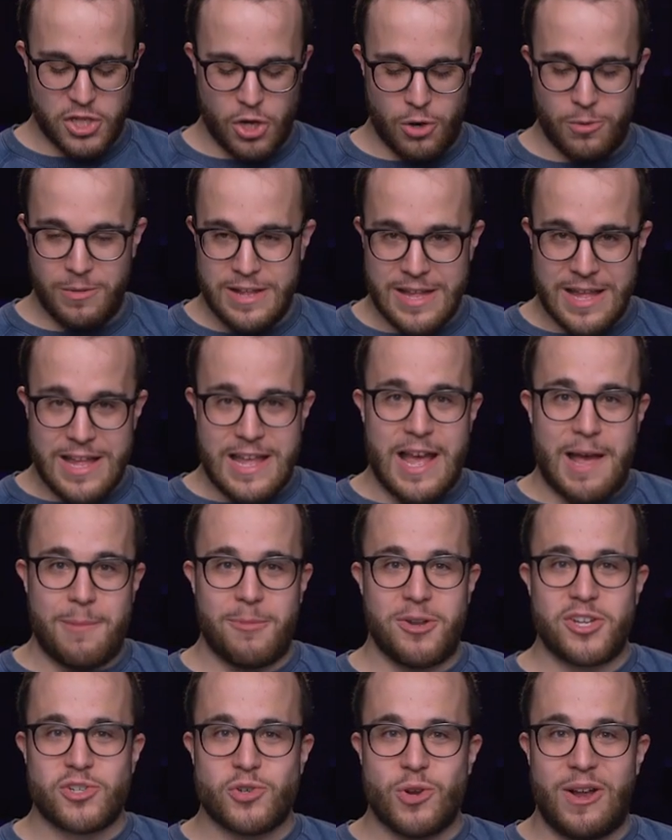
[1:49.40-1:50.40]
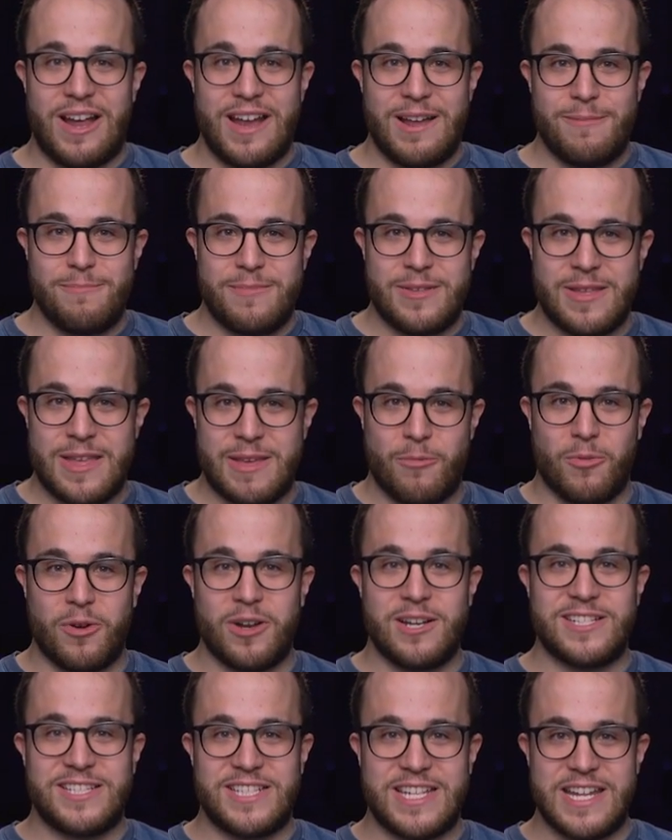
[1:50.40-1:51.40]
So I'm gonna try them and we're
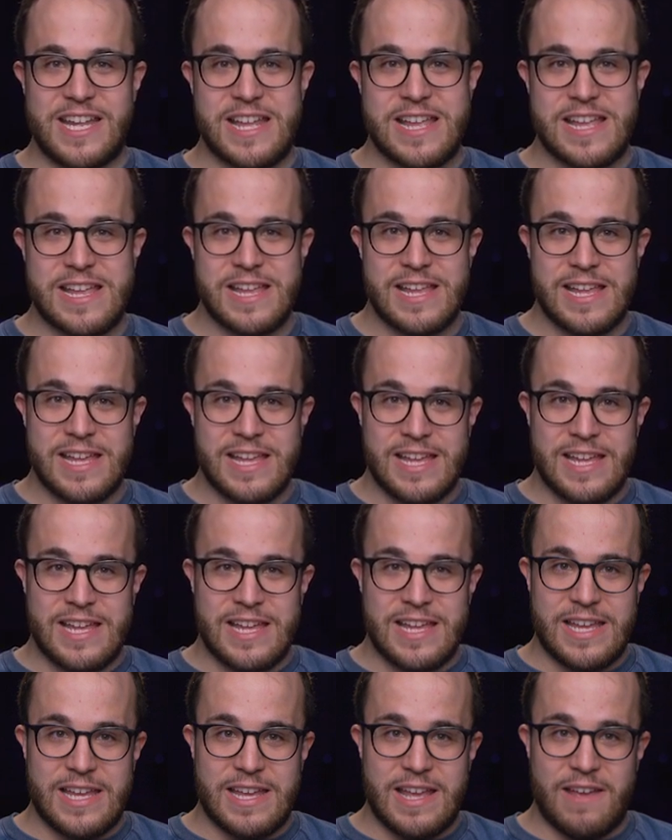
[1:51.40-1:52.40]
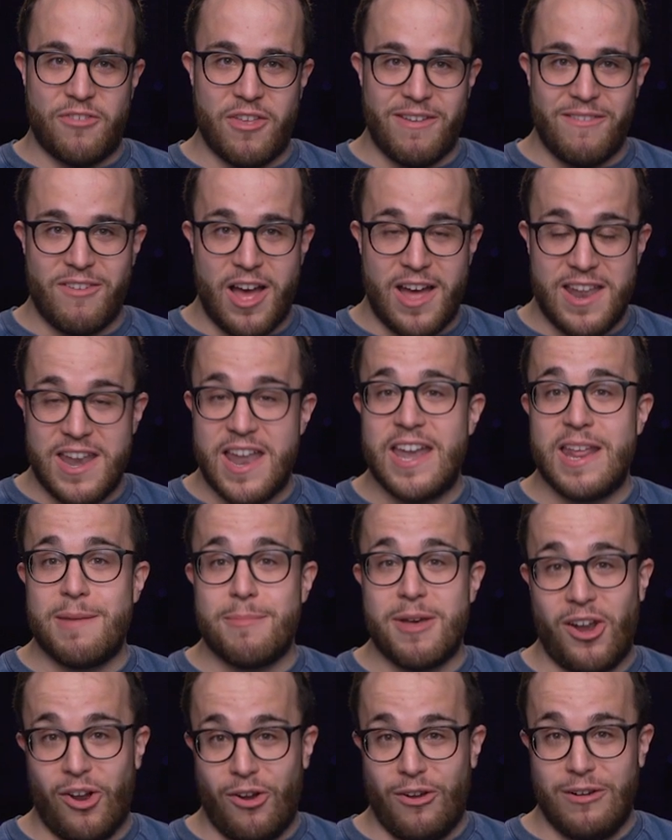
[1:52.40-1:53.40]
gonna see if they've gotten any
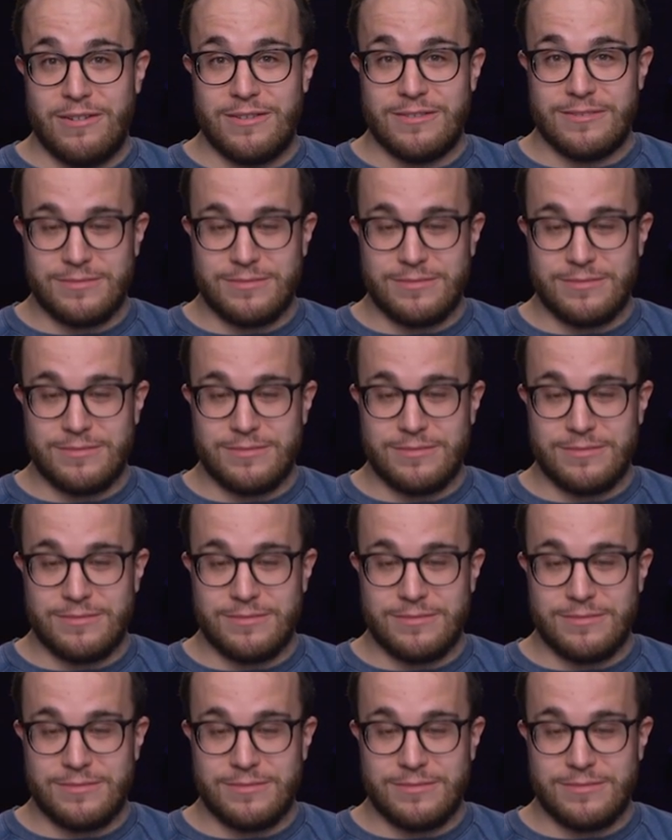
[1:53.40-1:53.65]
better.